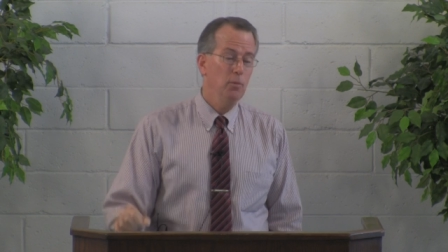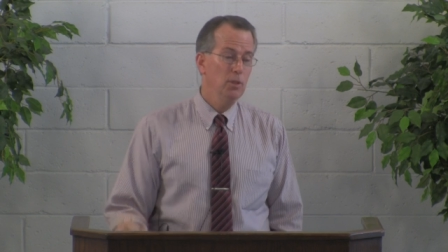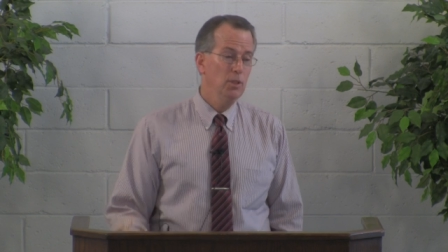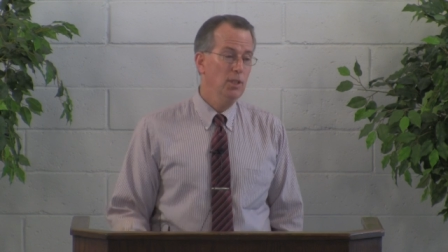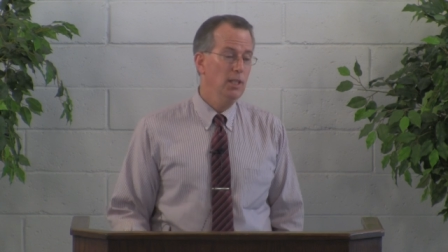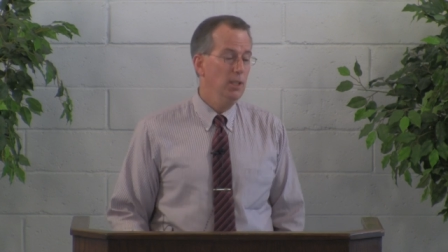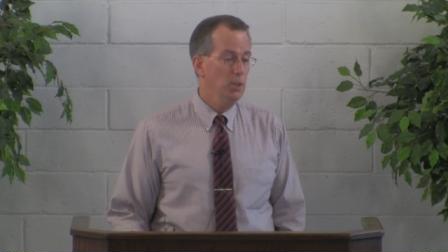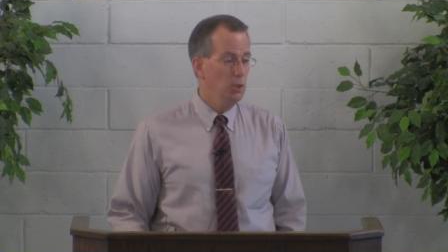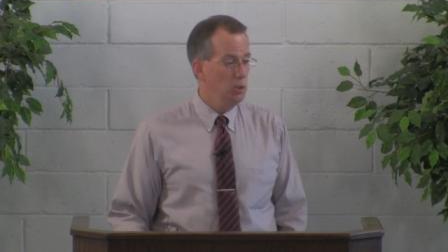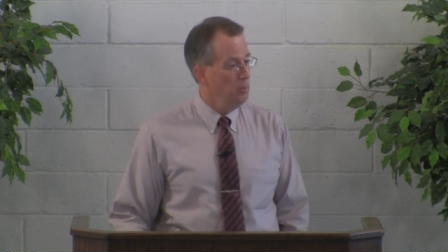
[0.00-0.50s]
which
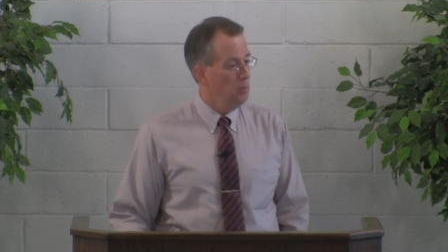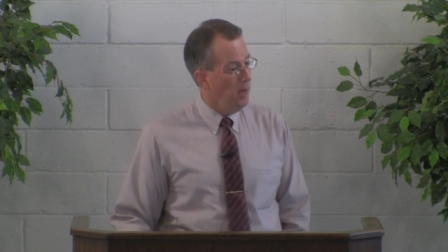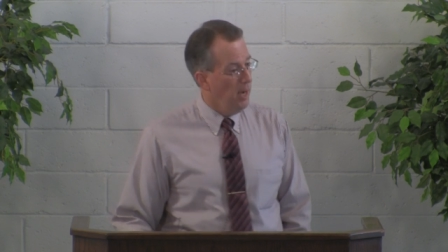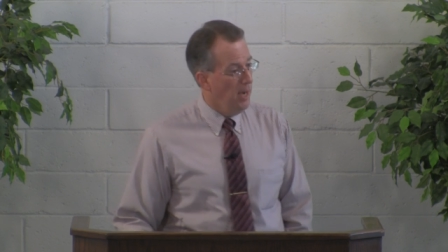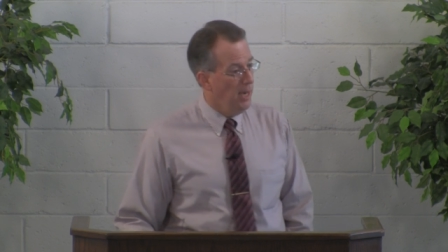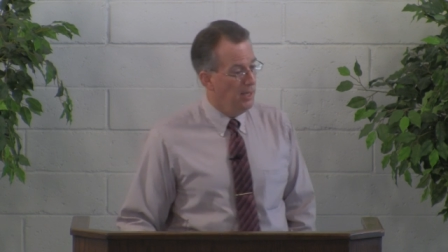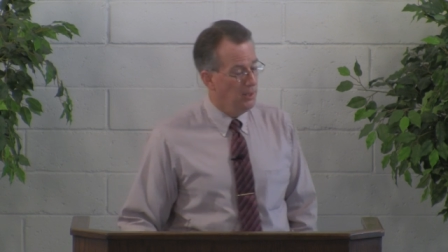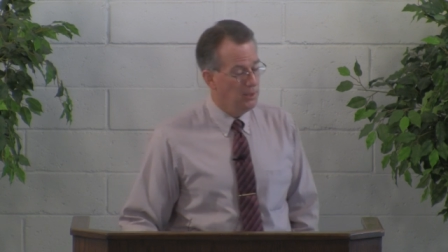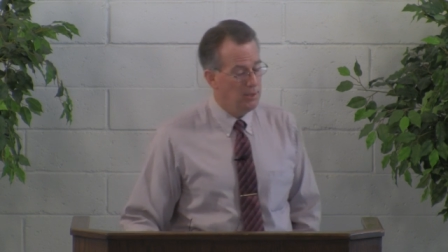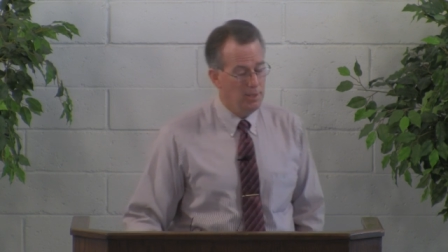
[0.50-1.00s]
he
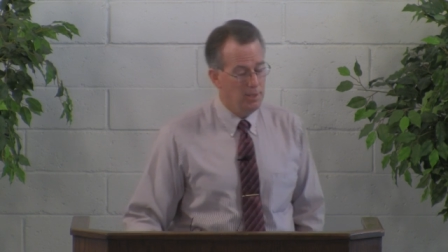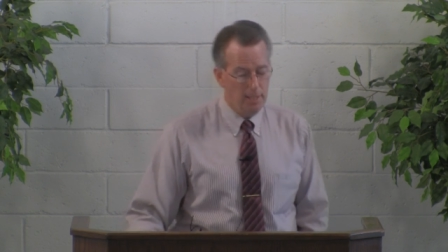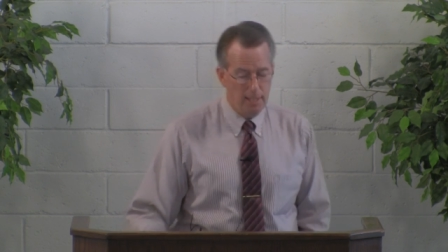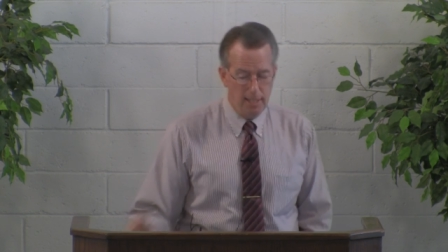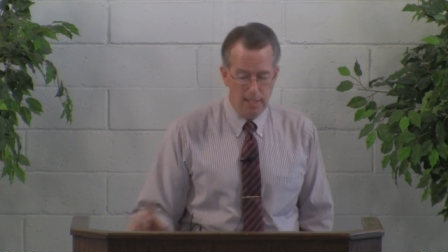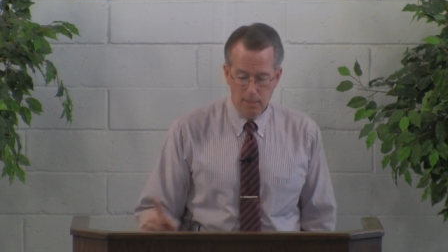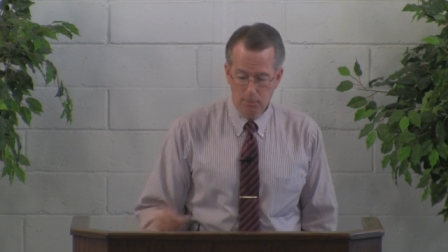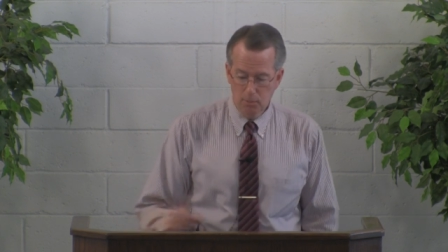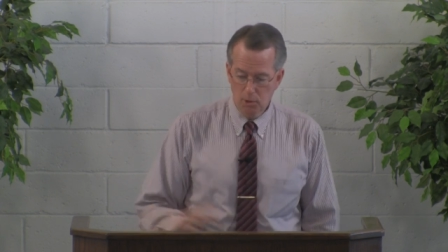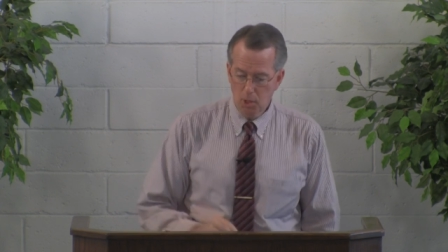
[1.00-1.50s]
despised, that
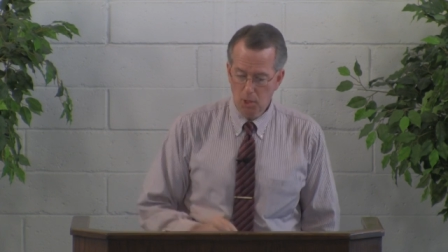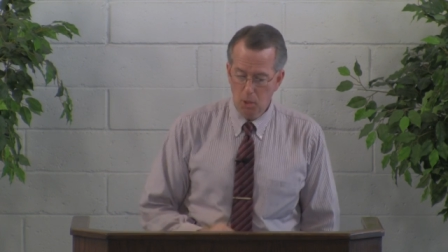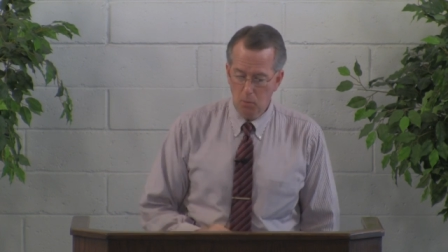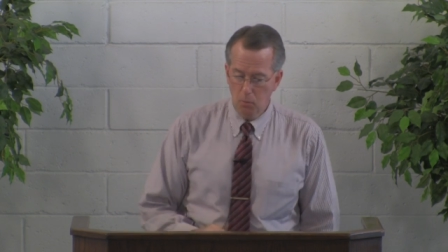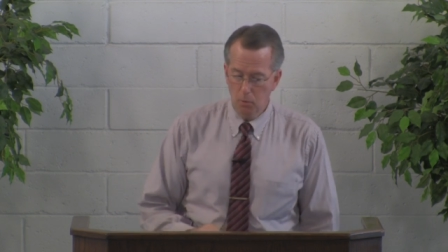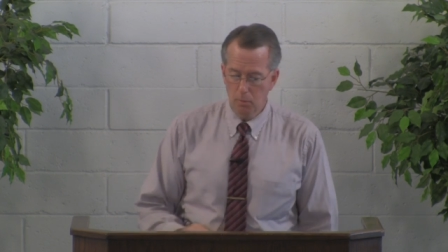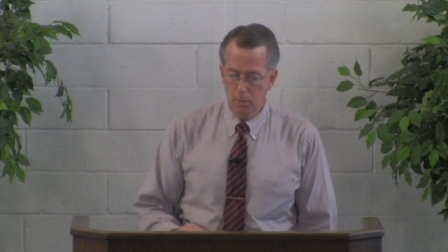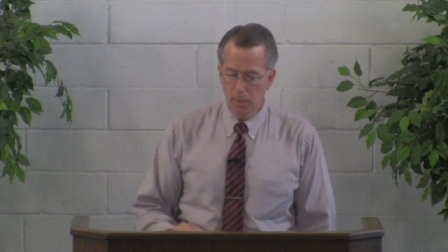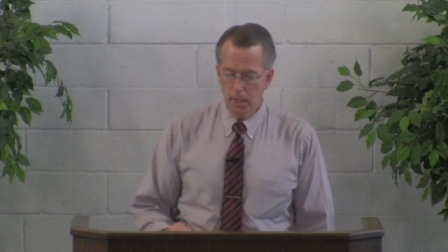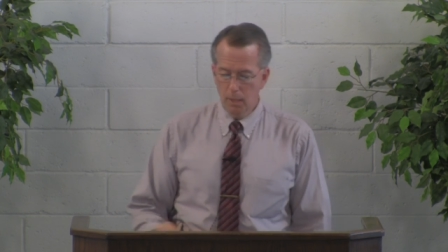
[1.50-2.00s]
he himself
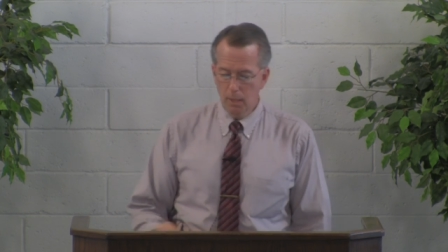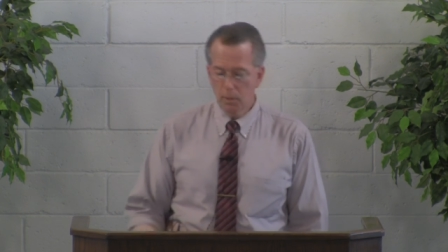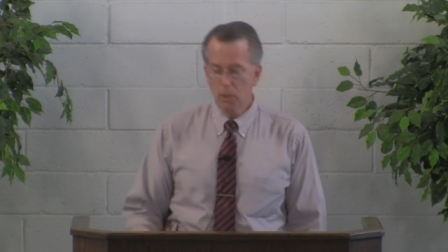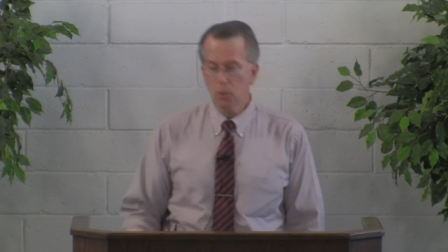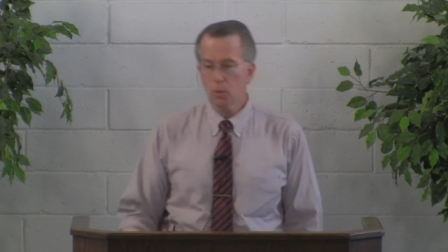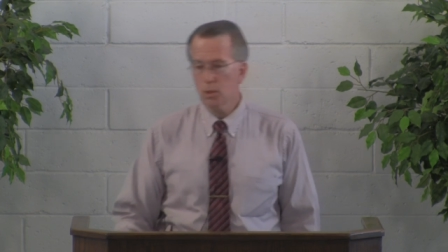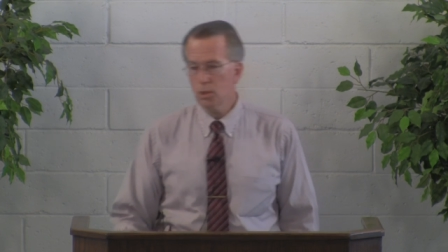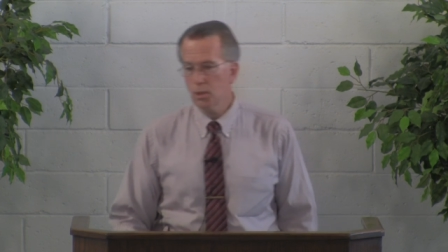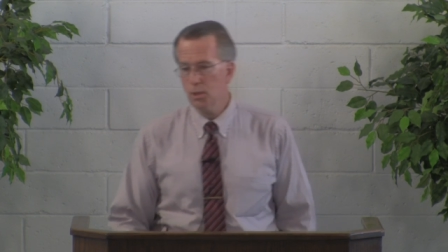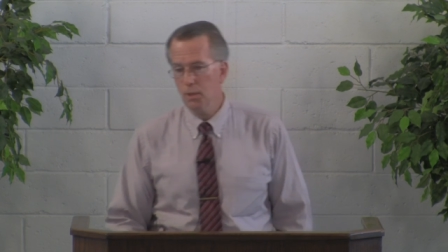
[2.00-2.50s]
would become a
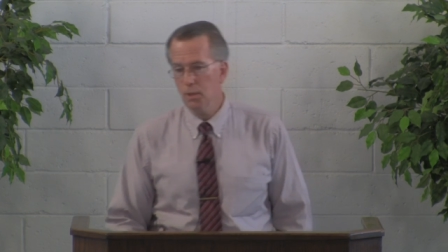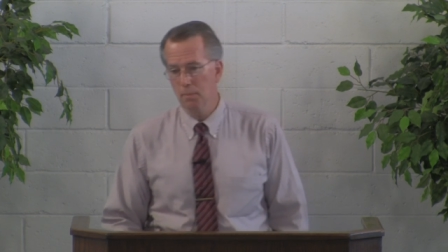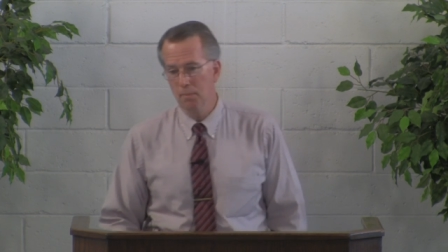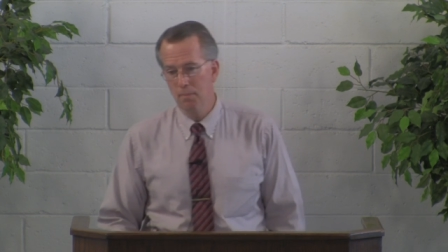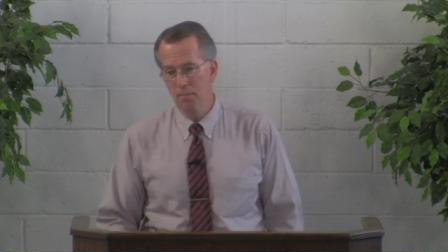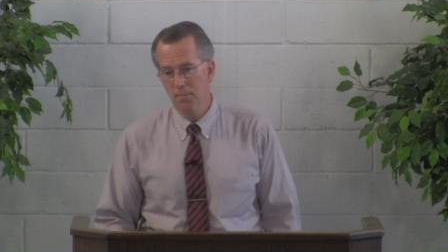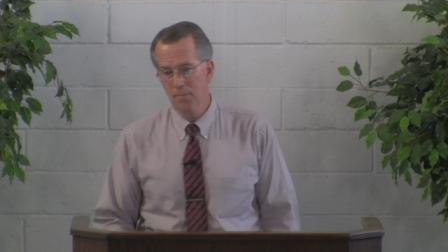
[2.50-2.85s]
Christian.